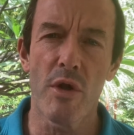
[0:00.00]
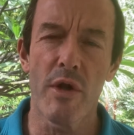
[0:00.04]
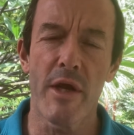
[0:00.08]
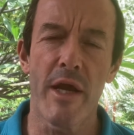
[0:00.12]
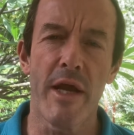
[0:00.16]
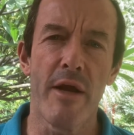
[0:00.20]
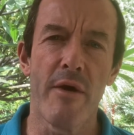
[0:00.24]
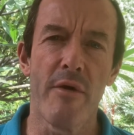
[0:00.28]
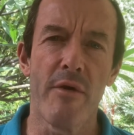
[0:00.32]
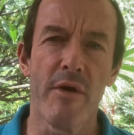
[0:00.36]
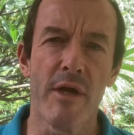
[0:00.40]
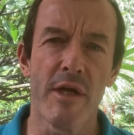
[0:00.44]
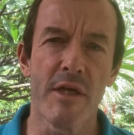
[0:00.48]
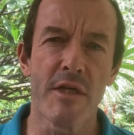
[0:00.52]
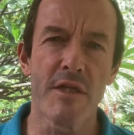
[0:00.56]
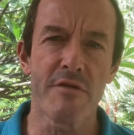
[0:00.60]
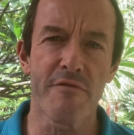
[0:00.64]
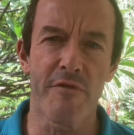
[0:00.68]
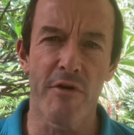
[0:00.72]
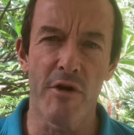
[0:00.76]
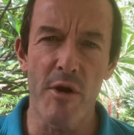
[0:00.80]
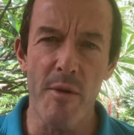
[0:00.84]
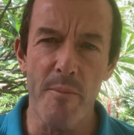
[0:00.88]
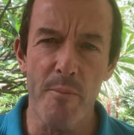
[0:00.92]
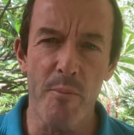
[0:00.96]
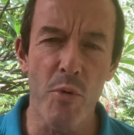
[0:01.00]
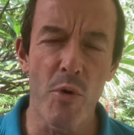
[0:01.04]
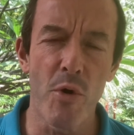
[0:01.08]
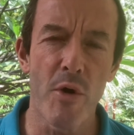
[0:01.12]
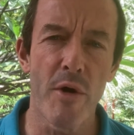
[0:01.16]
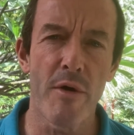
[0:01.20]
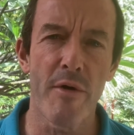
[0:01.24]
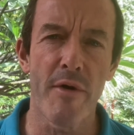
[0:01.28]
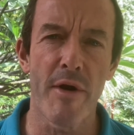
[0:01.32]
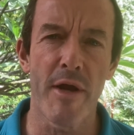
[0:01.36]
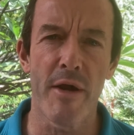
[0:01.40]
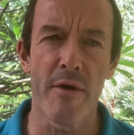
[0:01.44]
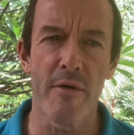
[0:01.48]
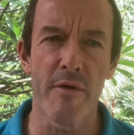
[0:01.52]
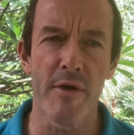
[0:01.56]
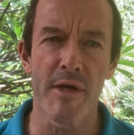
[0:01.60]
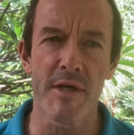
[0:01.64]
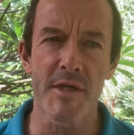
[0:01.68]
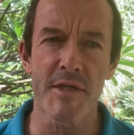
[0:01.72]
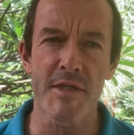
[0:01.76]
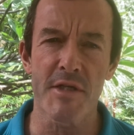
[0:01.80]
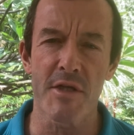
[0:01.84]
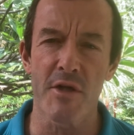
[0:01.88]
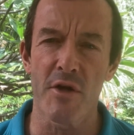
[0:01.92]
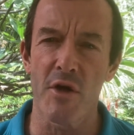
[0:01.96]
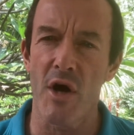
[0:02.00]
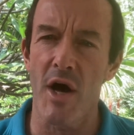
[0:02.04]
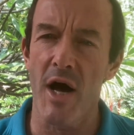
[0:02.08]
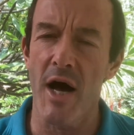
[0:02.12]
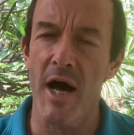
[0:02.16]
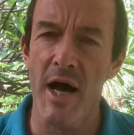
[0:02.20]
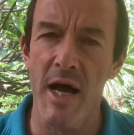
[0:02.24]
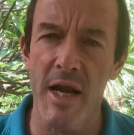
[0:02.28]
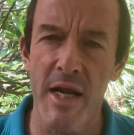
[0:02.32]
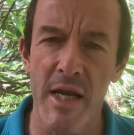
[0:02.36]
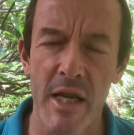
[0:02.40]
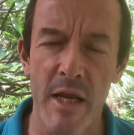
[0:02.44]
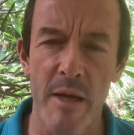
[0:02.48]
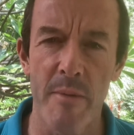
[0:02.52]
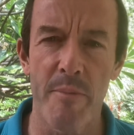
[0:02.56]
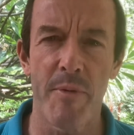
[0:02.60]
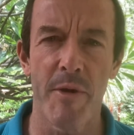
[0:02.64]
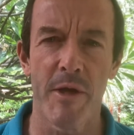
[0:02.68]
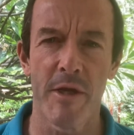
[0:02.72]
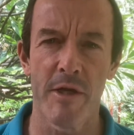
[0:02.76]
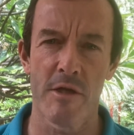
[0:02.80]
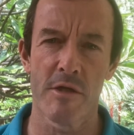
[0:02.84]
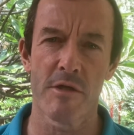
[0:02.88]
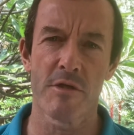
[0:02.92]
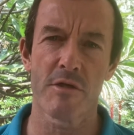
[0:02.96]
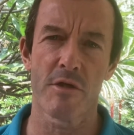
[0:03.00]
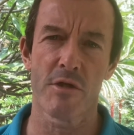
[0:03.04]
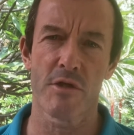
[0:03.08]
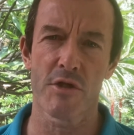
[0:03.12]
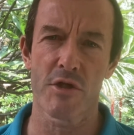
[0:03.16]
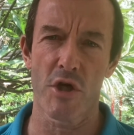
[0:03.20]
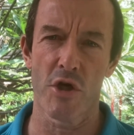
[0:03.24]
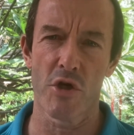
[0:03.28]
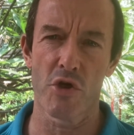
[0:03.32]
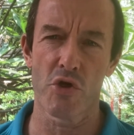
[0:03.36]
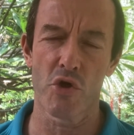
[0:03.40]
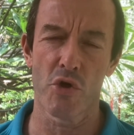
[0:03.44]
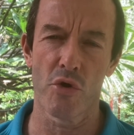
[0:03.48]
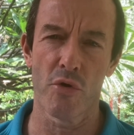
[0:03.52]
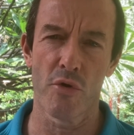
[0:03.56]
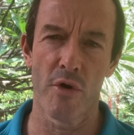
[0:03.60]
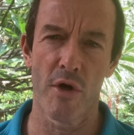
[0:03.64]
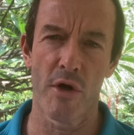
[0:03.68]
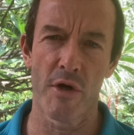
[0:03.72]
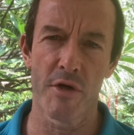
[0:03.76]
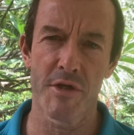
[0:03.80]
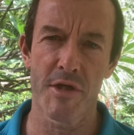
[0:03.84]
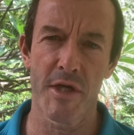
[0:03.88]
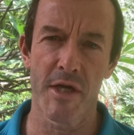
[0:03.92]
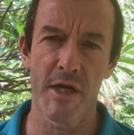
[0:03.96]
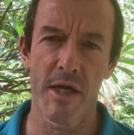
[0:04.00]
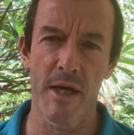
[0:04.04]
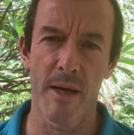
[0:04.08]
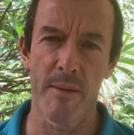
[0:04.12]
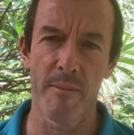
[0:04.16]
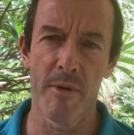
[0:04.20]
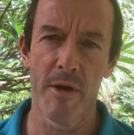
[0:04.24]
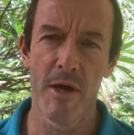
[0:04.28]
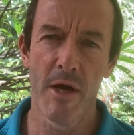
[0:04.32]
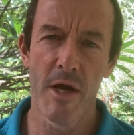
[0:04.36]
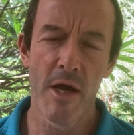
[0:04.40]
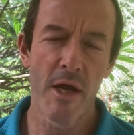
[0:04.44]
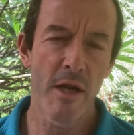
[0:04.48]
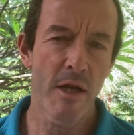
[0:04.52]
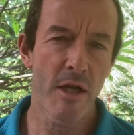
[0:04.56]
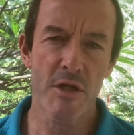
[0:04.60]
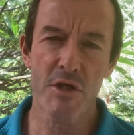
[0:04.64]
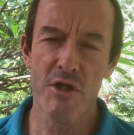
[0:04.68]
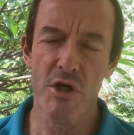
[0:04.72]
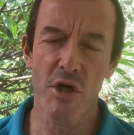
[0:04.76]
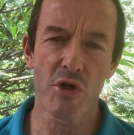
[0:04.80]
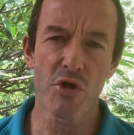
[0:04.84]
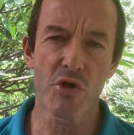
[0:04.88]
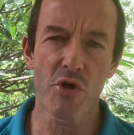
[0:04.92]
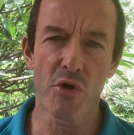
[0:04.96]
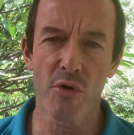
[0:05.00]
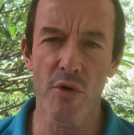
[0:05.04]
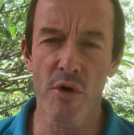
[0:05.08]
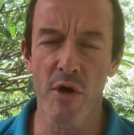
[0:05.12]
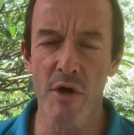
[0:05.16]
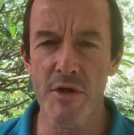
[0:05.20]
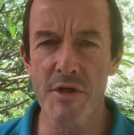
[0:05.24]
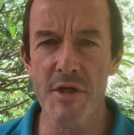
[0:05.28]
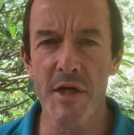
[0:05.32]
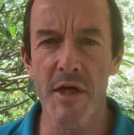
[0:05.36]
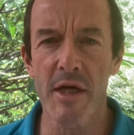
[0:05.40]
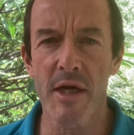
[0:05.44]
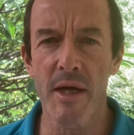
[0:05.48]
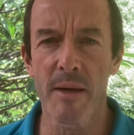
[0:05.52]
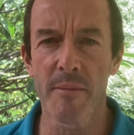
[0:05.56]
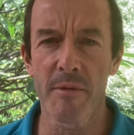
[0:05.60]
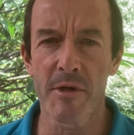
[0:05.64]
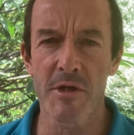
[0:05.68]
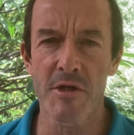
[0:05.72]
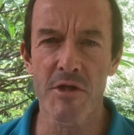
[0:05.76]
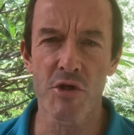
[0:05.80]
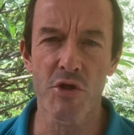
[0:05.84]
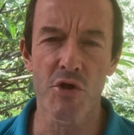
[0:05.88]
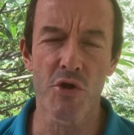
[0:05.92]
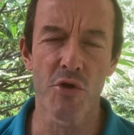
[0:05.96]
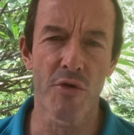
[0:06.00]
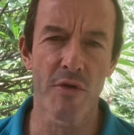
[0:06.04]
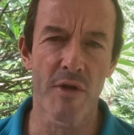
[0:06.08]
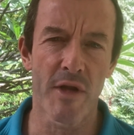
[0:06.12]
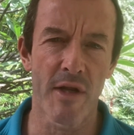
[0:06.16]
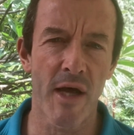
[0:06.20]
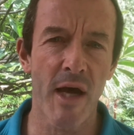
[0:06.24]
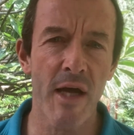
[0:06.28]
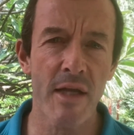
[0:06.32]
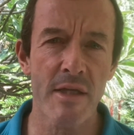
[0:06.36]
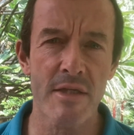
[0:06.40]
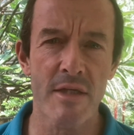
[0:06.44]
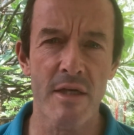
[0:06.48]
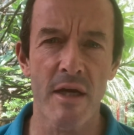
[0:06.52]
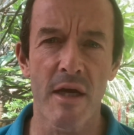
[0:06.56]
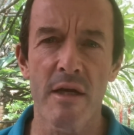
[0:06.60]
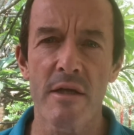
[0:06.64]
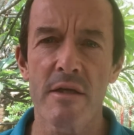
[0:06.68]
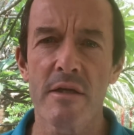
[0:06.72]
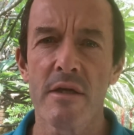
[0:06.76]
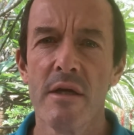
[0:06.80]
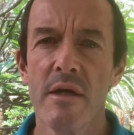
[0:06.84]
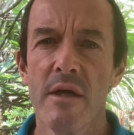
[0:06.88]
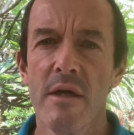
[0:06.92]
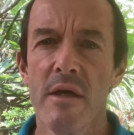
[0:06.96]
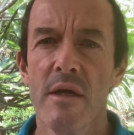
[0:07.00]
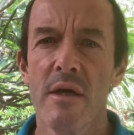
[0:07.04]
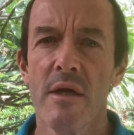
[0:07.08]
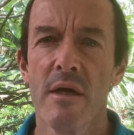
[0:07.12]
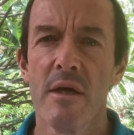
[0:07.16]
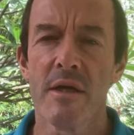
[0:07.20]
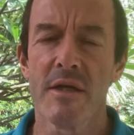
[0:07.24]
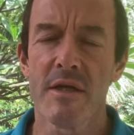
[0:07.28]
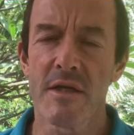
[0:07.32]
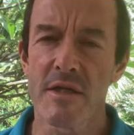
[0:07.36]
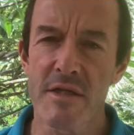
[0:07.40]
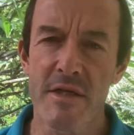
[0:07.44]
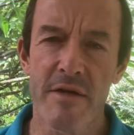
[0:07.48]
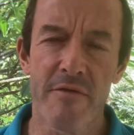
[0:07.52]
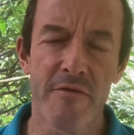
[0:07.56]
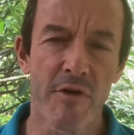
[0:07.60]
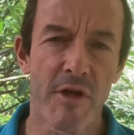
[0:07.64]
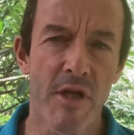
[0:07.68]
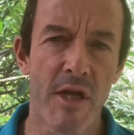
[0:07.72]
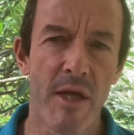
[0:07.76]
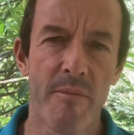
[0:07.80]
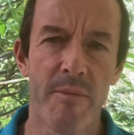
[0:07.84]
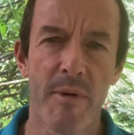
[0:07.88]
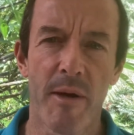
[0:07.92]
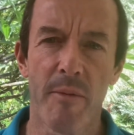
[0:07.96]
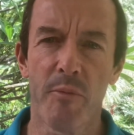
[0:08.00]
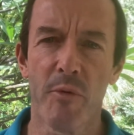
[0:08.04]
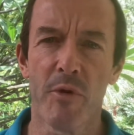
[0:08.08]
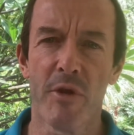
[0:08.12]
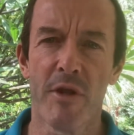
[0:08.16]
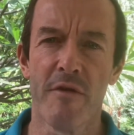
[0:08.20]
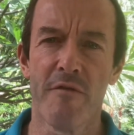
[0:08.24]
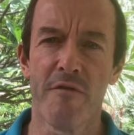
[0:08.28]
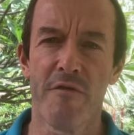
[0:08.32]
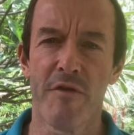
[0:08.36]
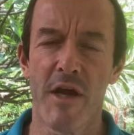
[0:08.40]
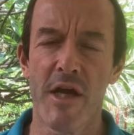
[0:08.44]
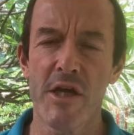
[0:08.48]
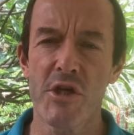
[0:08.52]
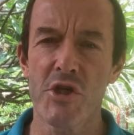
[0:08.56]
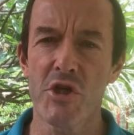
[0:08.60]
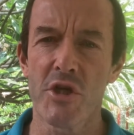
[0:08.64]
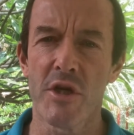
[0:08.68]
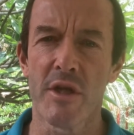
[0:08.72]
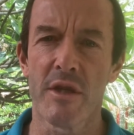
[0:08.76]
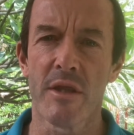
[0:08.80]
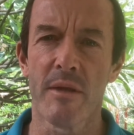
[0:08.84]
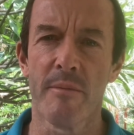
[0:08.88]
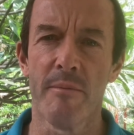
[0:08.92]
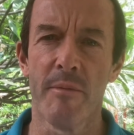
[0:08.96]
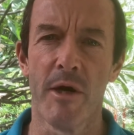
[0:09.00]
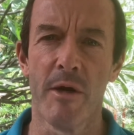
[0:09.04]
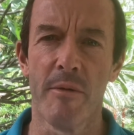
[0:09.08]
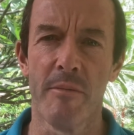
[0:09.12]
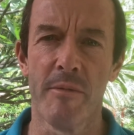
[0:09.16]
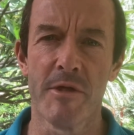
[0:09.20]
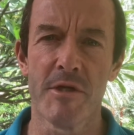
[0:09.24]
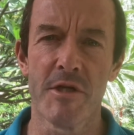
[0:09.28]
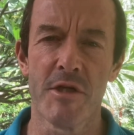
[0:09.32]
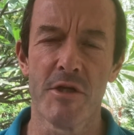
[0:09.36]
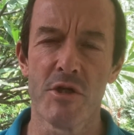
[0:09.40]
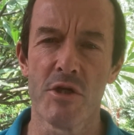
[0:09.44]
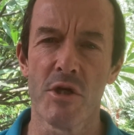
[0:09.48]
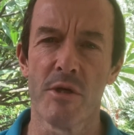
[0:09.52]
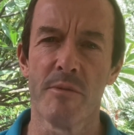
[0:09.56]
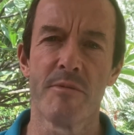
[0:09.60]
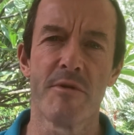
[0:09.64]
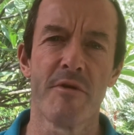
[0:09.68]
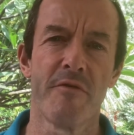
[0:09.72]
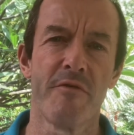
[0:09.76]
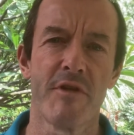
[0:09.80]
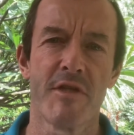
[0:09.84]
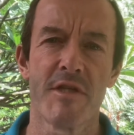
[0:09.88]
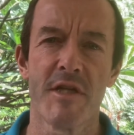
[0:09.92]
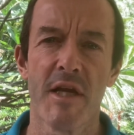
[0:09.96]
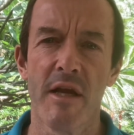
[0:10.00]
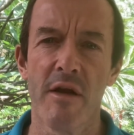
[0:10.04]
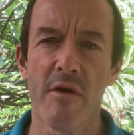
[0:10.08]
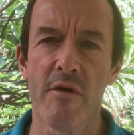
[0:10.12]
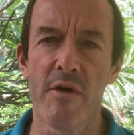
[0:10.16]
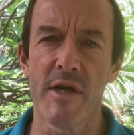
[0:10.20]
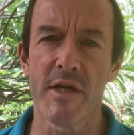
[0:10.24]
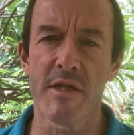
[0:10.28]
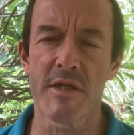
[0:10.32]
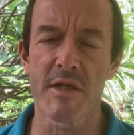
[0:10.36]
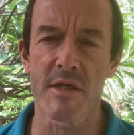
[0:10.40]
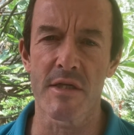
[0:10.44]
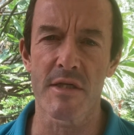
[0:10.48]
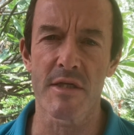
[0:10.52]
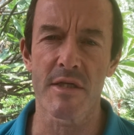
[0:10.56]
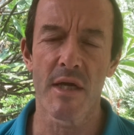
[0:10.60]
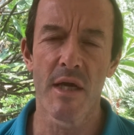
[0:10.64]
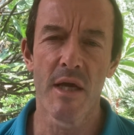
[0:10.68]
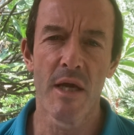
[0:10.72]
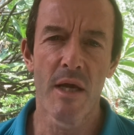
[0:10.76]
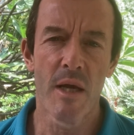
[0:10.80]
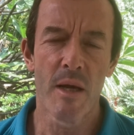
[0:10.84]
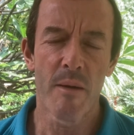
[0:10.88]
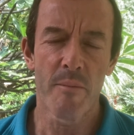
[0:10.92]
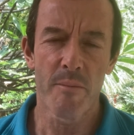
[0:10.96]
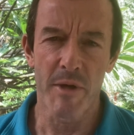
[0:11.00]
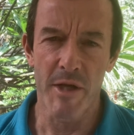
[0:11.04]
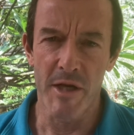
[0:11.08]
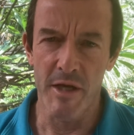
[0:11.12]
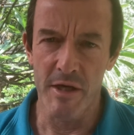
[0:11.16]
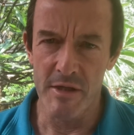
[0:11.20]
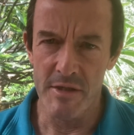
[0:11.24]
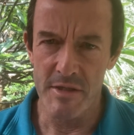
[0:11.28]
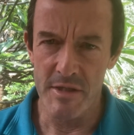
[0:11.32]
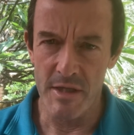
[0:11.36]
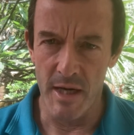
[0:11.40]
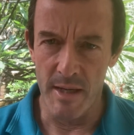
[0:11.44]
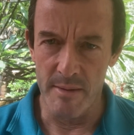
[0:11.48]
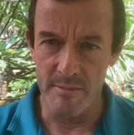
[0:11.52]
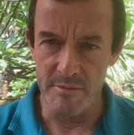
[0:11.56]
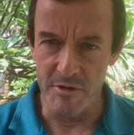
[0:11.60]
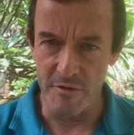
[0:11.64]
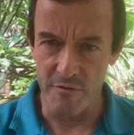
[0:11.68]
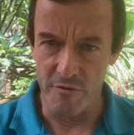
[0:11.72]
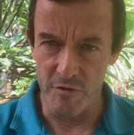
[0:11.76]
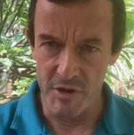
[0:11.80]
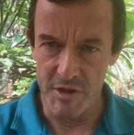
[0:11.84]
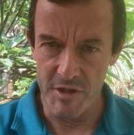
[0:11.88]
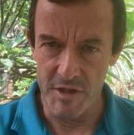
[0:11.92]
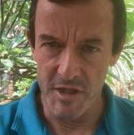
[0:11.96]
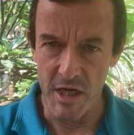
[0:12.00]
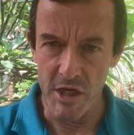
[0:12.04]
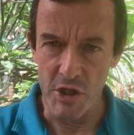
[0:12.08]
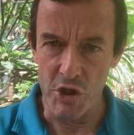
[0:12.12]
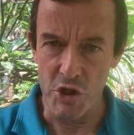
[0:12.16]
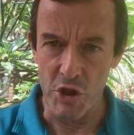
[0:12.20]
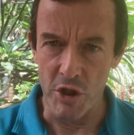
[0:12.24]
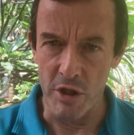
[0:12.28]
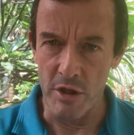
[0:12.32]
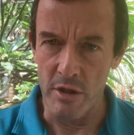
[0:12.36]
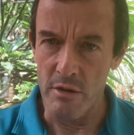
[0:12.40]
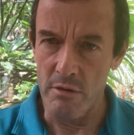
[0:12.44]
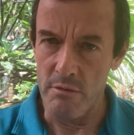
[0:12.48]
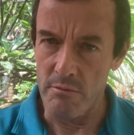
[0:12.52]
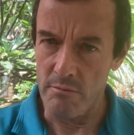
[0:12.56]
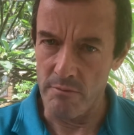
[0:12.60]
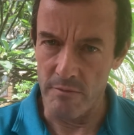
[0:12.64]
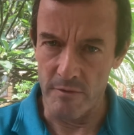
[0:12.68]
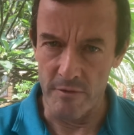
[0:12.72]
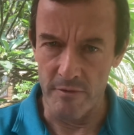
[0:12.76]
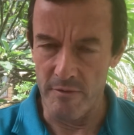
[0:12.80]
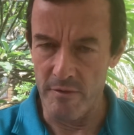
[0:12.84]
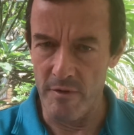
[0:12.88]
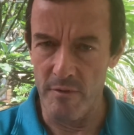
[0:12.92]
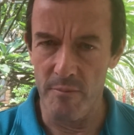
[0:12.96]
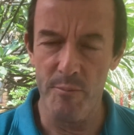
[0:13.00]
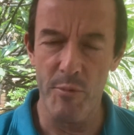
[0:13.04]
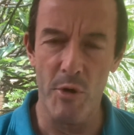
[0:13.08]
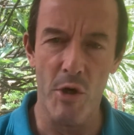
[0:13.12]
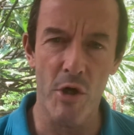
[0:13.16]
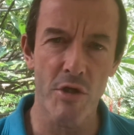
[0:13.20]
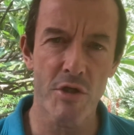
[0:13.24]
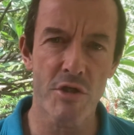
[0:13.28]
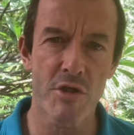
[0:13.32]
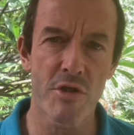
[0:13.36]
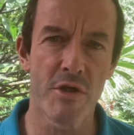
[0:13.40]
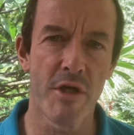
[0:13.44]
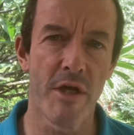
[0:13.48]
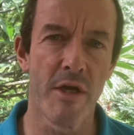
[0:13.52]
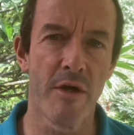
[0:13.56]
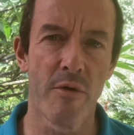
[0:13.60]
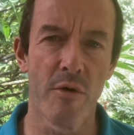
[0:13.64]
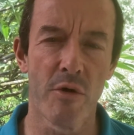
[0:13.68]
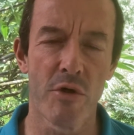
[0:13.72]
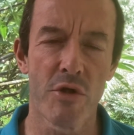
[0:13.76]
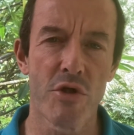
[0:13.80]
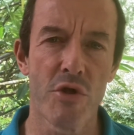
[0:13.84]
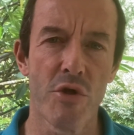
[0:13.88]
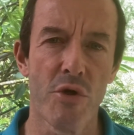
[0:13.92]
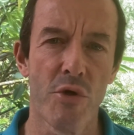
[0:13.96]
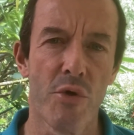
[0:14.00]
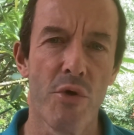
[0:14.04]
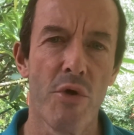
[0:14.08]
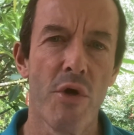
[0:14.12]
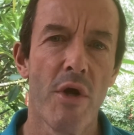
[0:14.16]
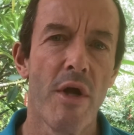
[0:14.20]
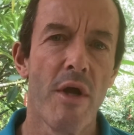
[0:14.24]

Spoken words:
areas, very poor areas that are highly dependent on social grant income. Now, social grant income doesn't shoot the lights out, doesn't even keep up with inflation at the moment in terms of its increases. But in times of recession, in the past year or two,